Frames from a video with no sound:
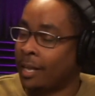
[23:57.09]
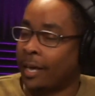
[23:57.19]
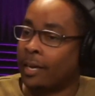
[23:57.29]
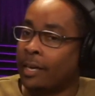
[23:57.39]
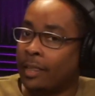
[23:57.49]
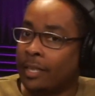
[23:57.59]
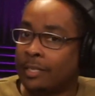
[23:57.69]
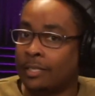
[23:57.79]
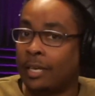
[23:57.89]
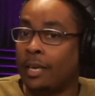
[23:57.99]
Like, this
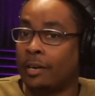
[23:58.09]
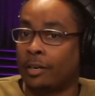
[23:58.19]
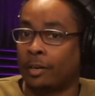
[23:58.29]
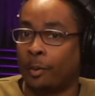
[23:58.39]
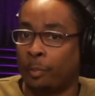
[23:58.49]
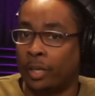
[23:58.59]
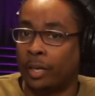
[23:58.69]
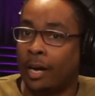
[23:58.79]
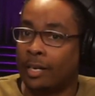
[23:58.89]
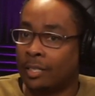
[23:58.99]
is here
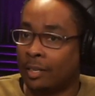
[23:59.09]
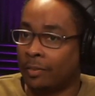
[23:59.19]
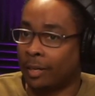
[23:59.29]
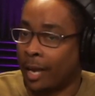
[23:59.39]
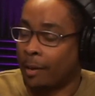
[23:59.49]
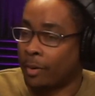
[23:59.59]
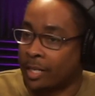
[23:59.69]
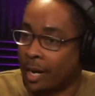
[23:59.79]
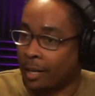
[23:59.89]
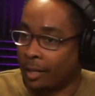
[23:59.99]
because of the Cambridge
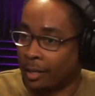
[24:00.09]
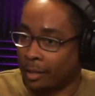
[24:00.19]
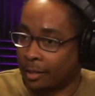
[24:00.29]
Analytica.